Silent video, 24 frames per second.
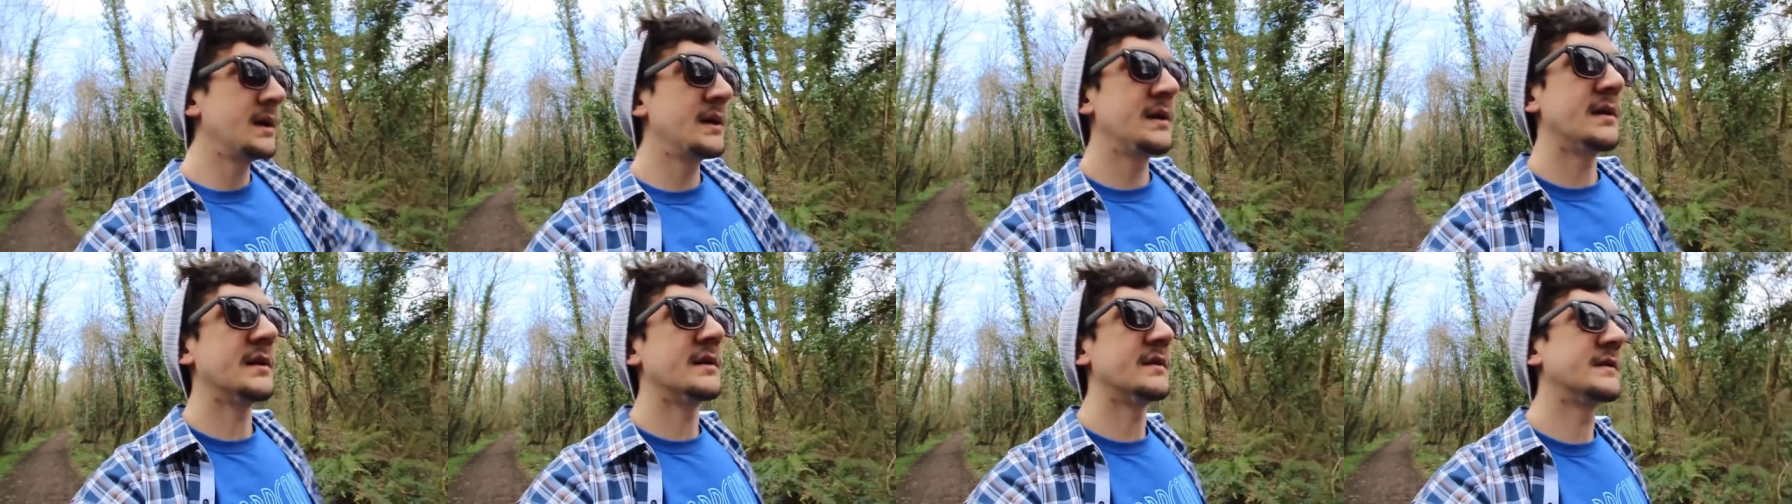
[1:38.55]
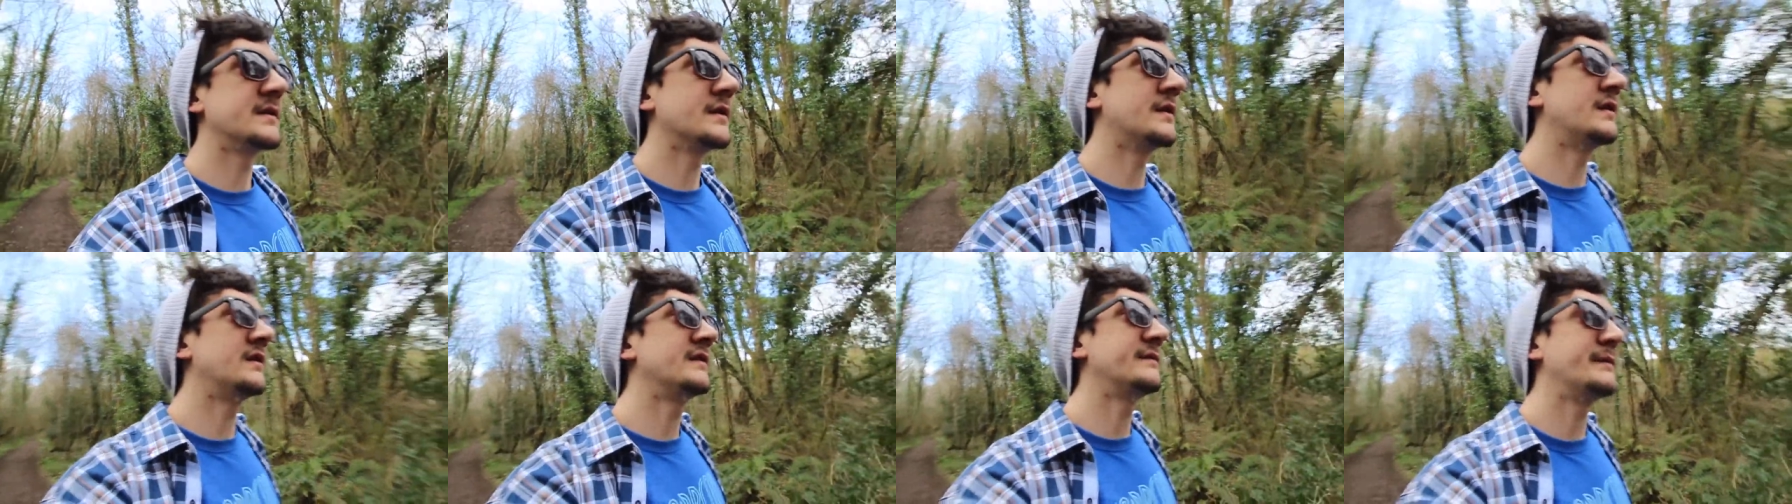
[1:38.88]
Yes,
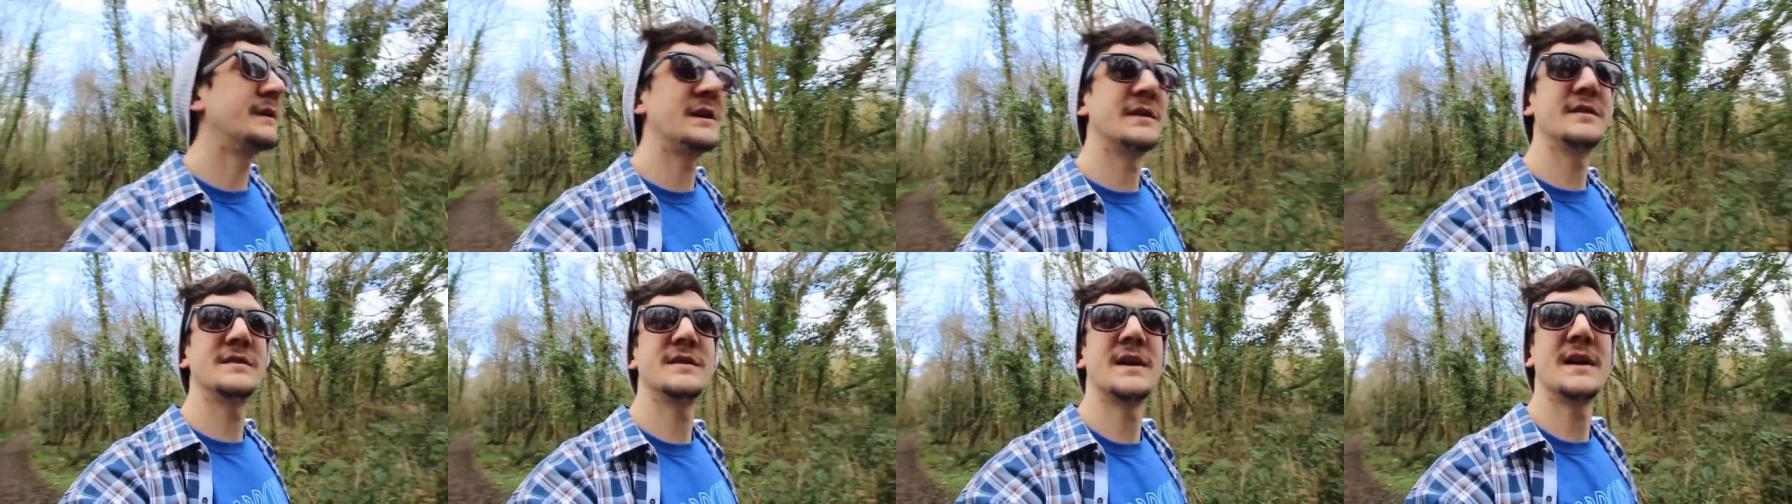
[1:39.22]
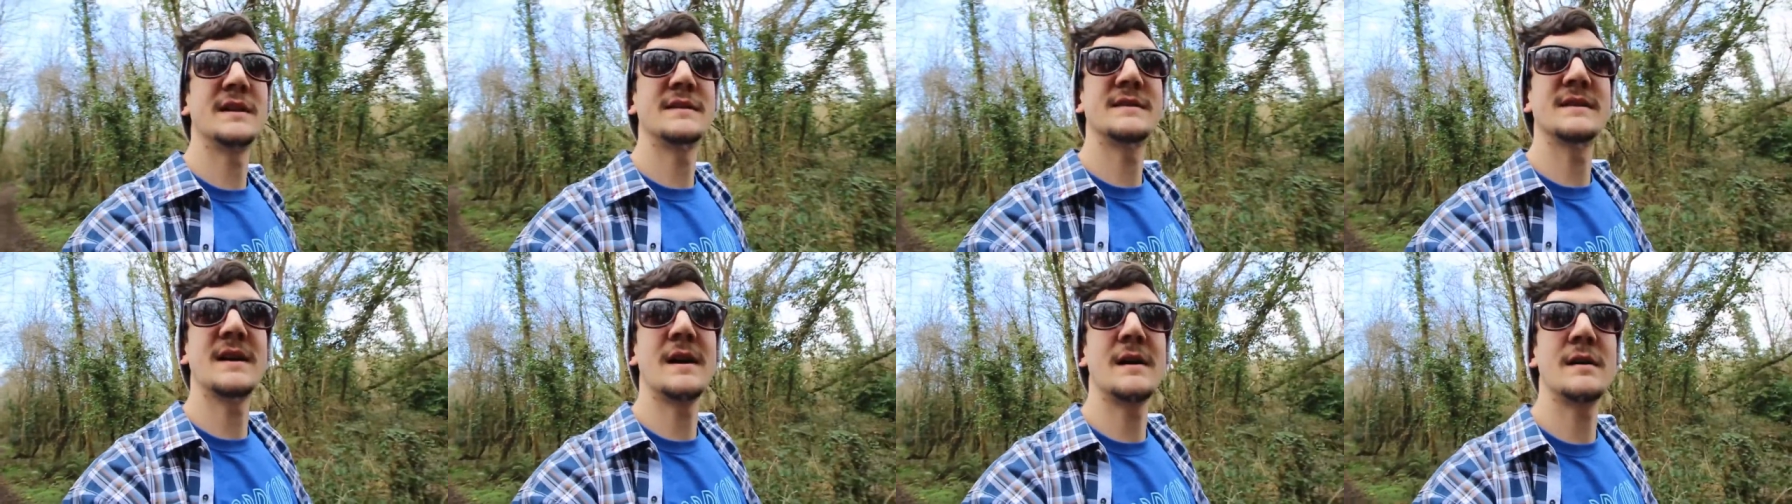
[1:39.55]
all of my nice
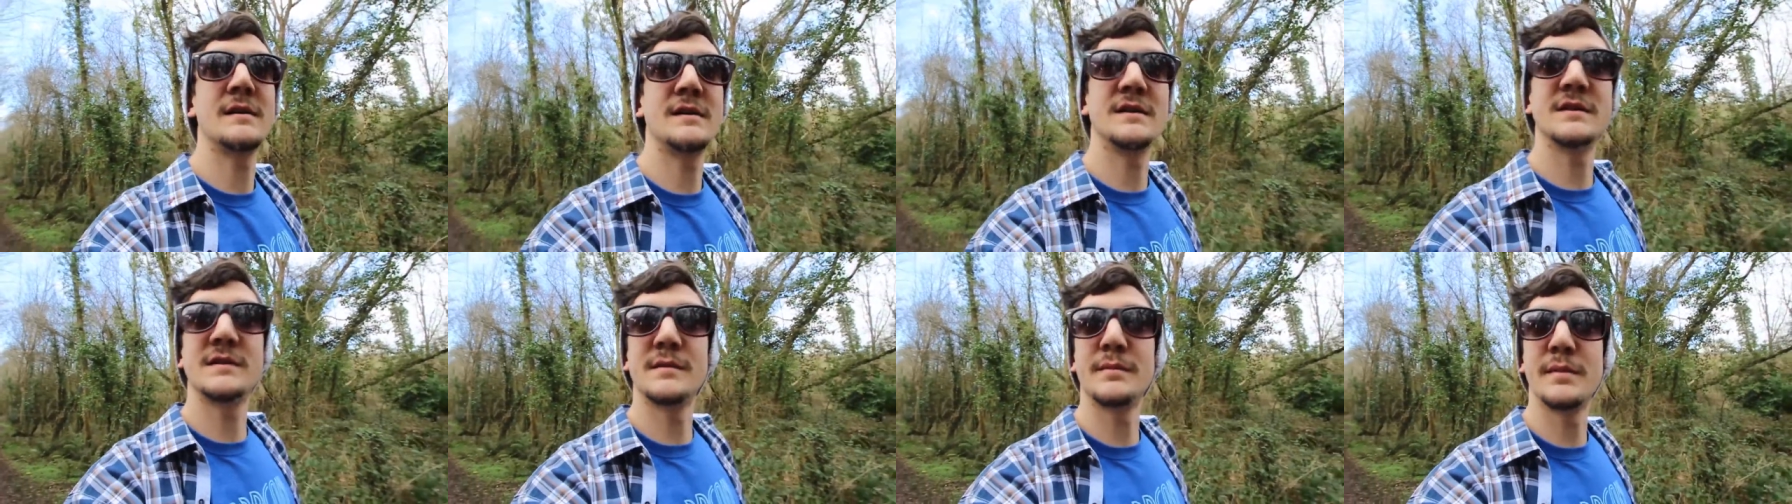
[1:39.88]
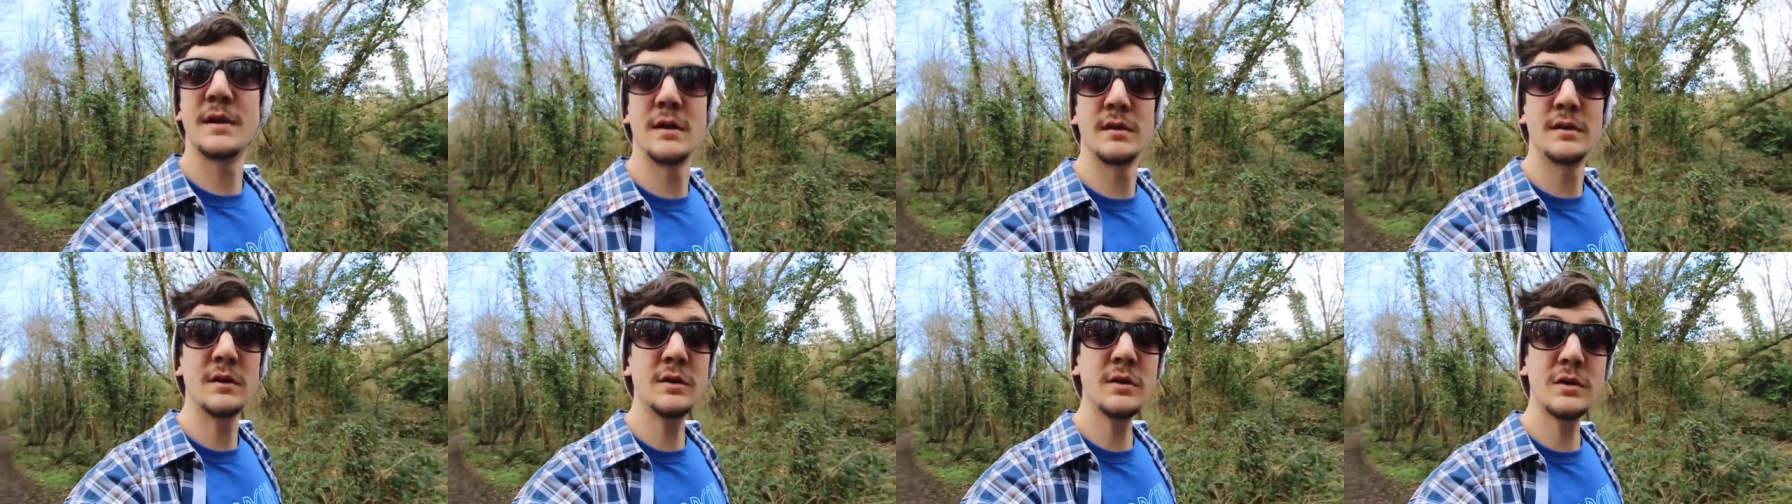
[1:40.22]
hats are
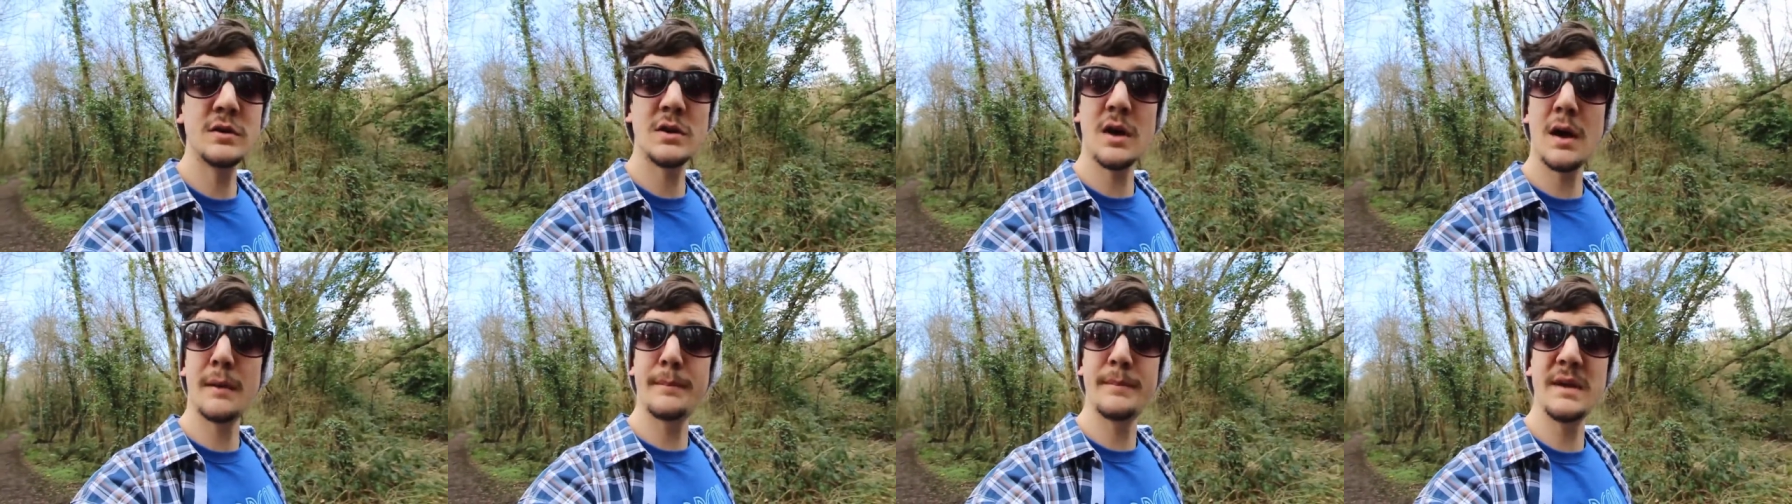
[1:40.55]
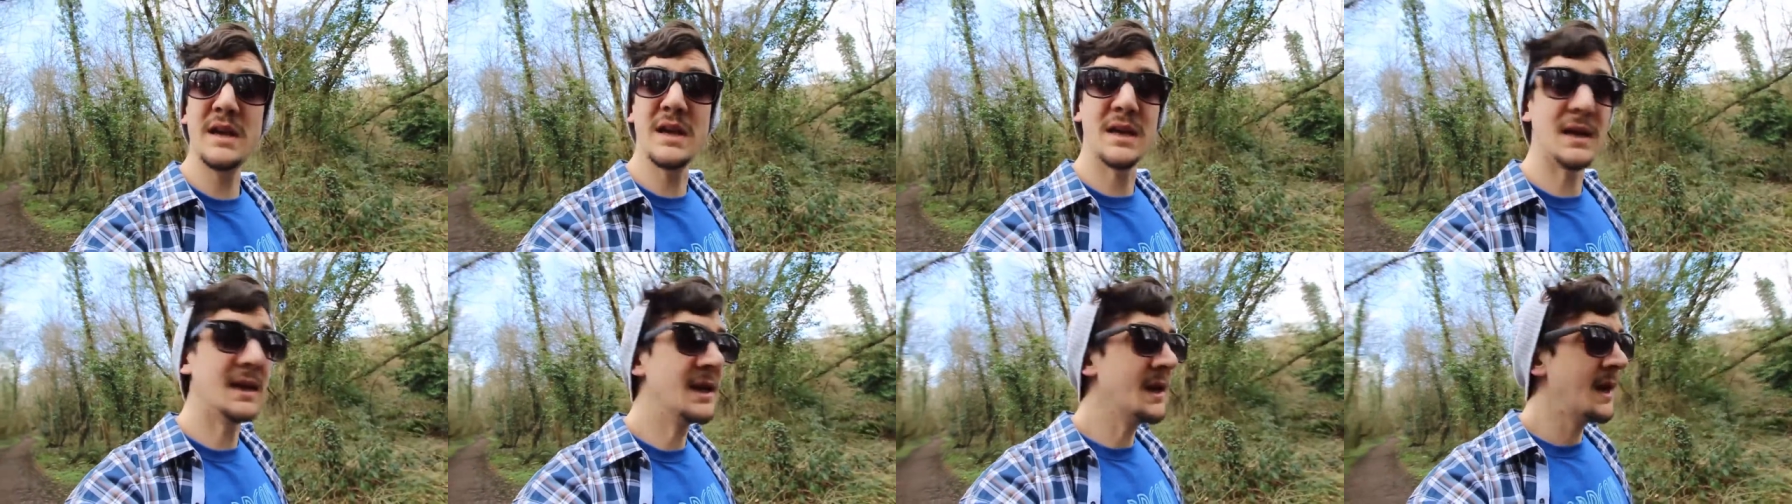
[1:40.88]
disappeared. Good job,
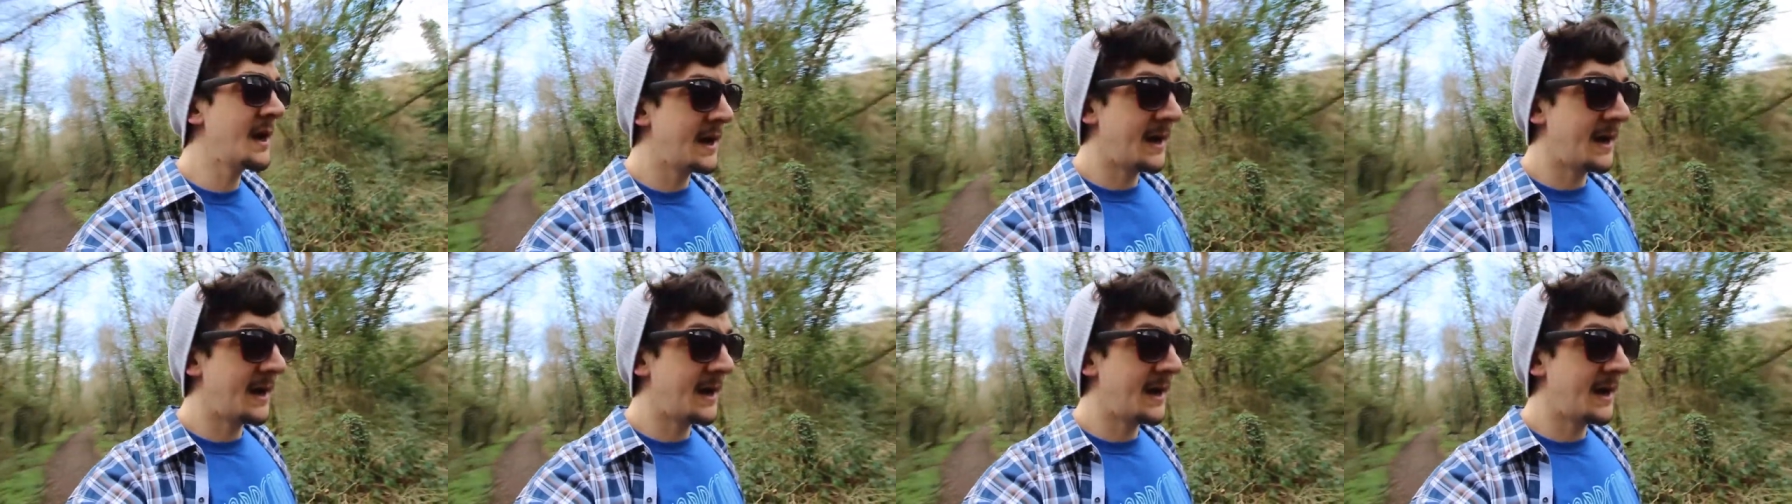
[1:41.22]
me.